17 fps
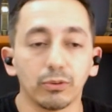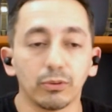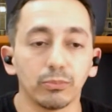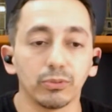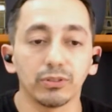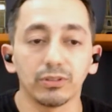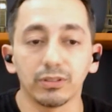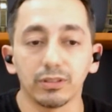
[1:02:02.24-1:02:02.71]
from
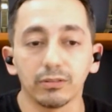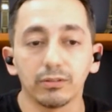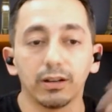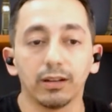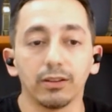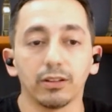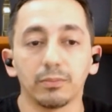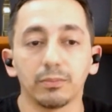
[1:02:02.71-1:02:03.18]

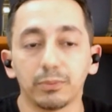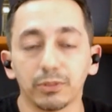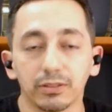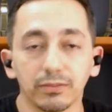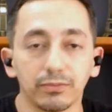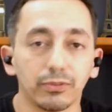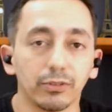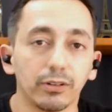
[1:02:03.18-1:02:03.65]
Brazil, another
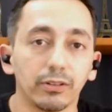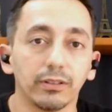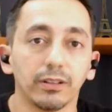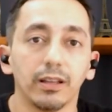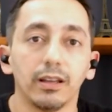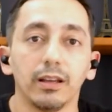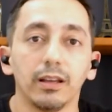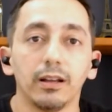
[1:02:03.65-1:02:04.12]
person
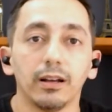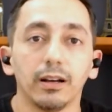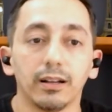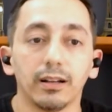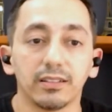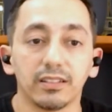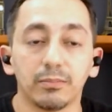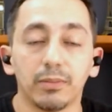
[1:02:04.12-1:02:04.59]
from
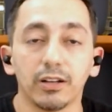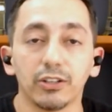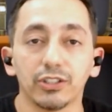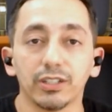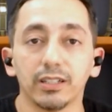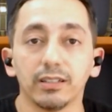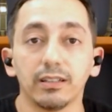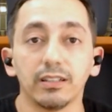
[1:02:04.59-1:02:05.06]

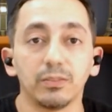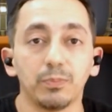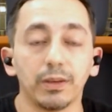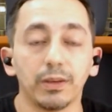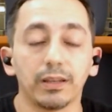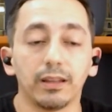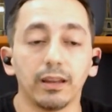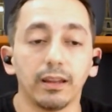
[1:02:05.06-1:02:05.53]
Azerbaijan,
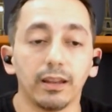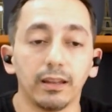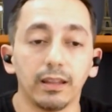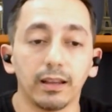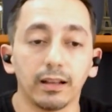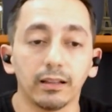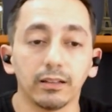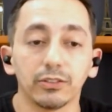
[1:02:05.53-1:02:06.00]
speaking in
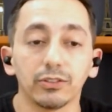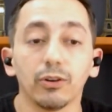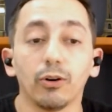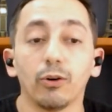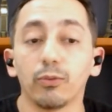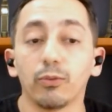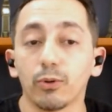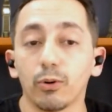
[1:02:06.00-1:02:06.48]
English.
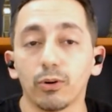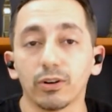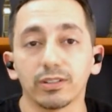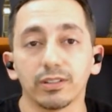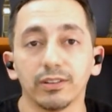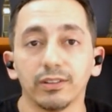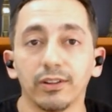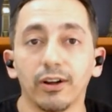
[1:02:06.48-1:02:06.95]
Of
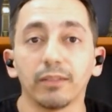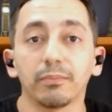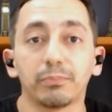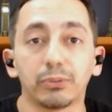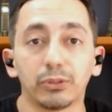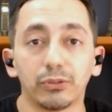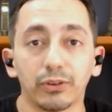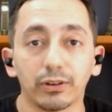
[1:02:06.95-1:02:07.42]
course,
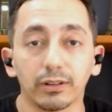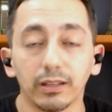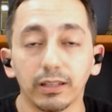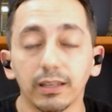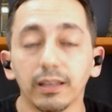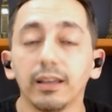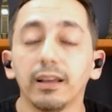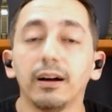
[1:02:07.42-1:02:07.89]
not
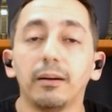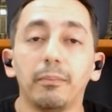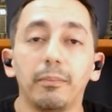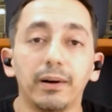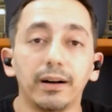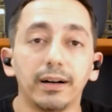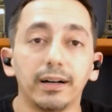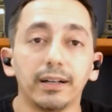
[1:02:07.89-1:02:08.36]
perfectly,
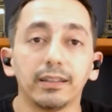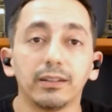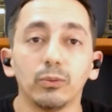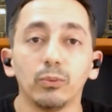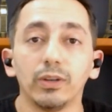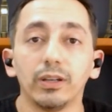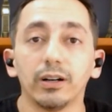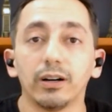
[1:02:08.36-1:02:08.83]

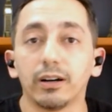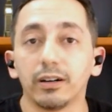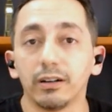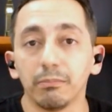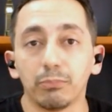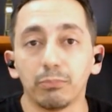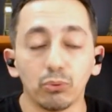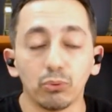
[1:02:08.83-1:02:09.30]
but we are
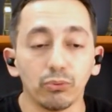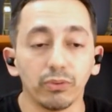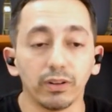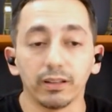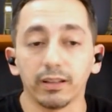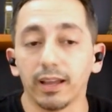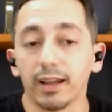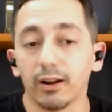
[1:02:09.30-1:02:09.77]

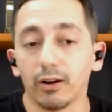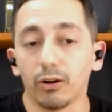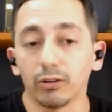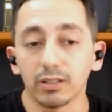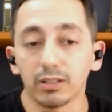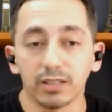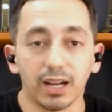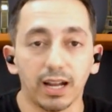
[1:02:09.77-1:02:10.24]
improving
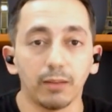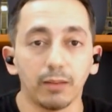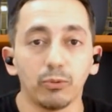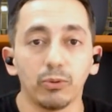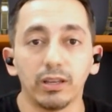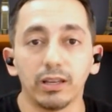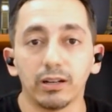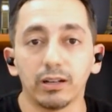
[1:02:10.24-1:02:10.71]
all the time.
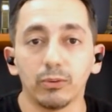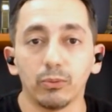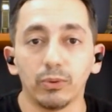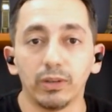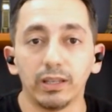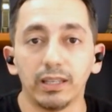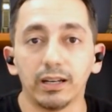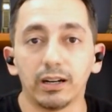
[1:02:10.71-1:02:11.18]

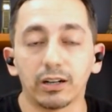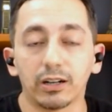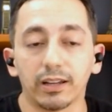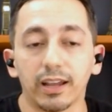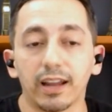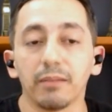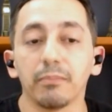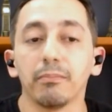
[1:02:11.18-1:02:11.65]
We are
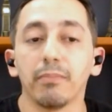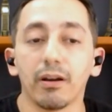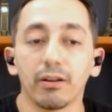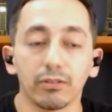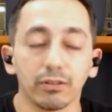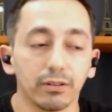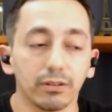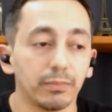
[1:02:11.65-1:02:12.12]
getting
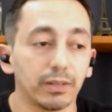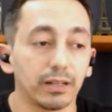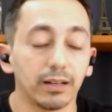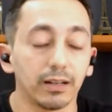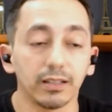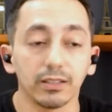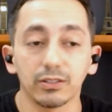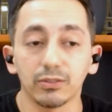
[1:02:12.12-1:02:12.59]
better
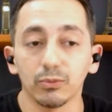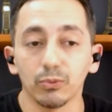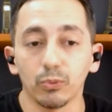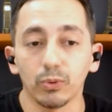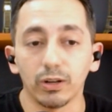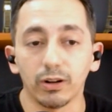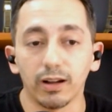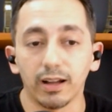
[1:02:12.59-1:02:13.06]
because
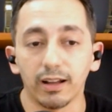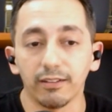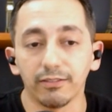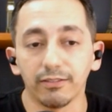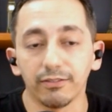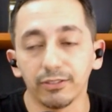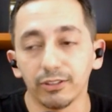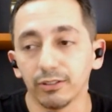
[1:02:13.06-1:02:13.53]
we don't
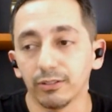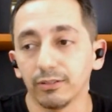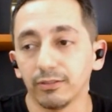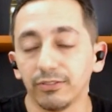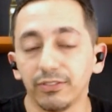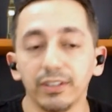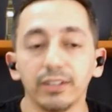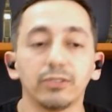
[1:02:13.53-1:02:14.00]
have
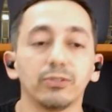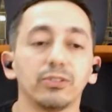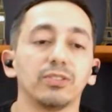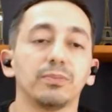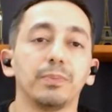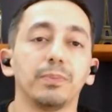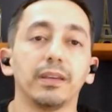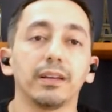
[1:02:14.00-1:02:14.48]
fear to
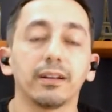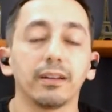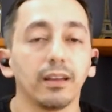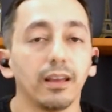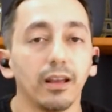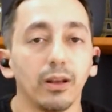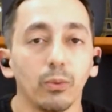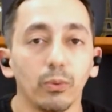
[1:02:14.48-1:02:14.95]
speak.
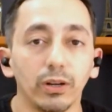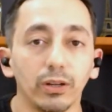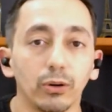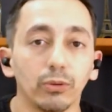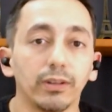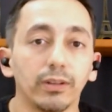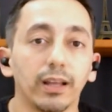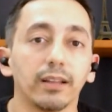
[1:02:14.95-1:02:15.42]
We
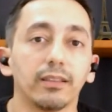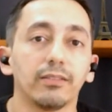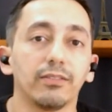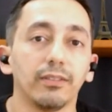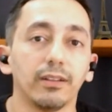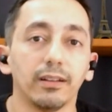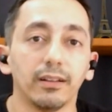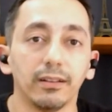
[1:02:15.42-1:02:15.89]
know
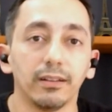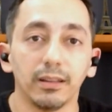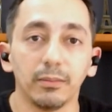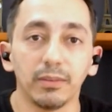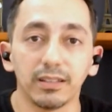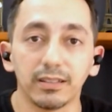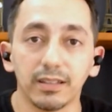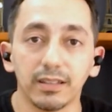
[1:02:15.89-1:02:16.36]
that
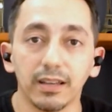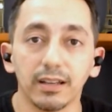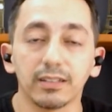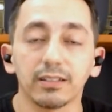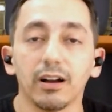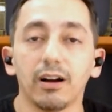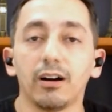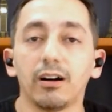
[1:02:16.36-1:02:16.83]
the
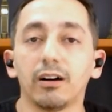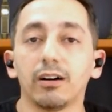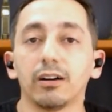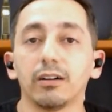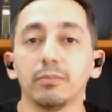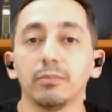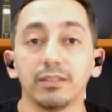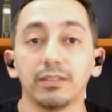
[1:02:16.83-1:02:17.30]
mistakes
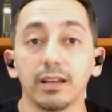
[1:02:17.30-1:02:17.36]
are